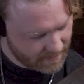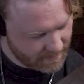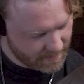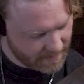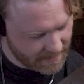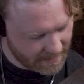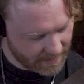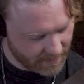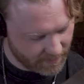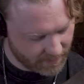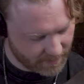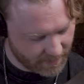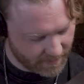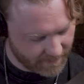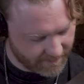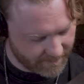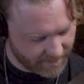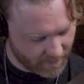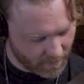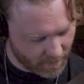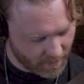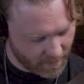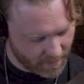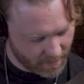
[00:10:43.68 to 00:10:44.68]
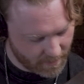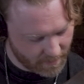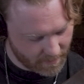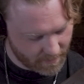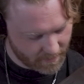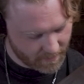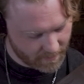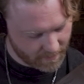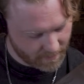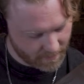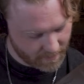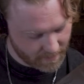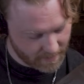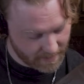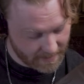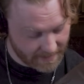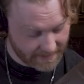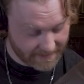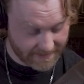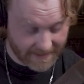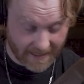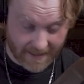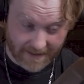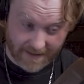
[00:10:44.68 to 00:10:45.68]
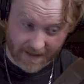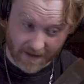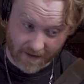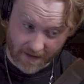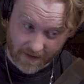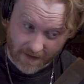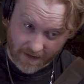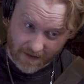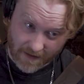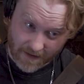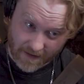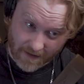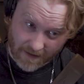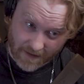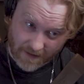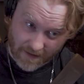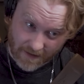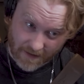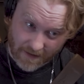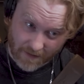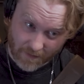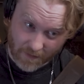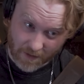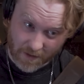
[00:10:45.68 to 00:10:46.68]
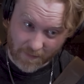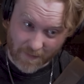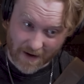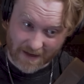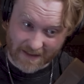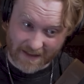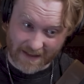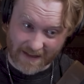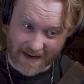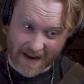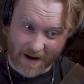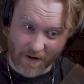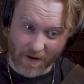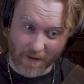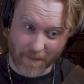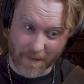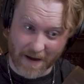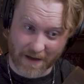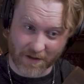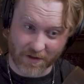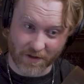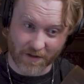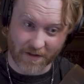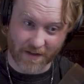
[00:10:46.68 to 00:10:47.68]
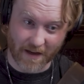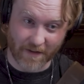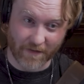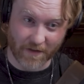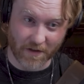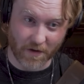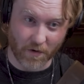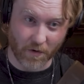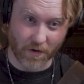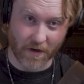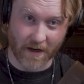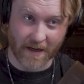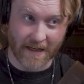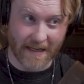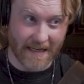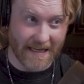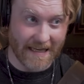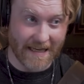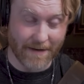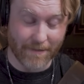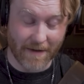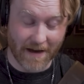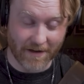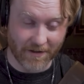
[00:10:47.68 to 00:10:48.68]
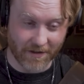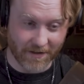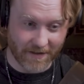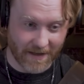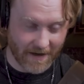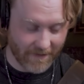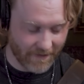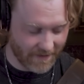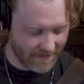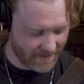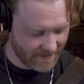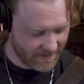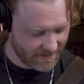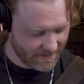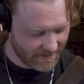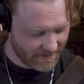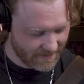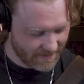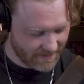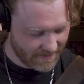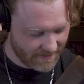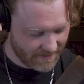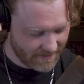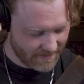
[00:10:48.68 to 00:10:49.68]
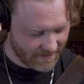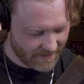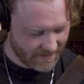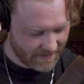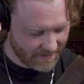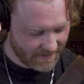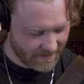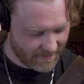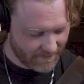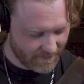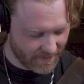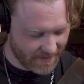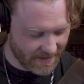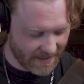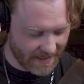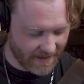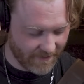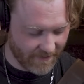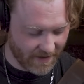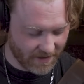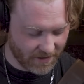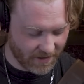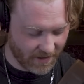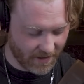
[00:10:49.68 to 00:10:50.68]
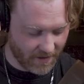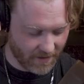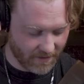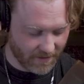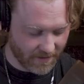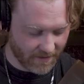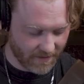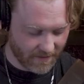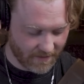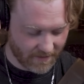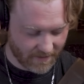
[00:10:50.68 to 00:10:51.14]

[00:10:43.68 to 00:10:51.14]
he goes to the 4, and he stays here, which makes it now a major 7 chord, an E major 7. But then he eventually goes,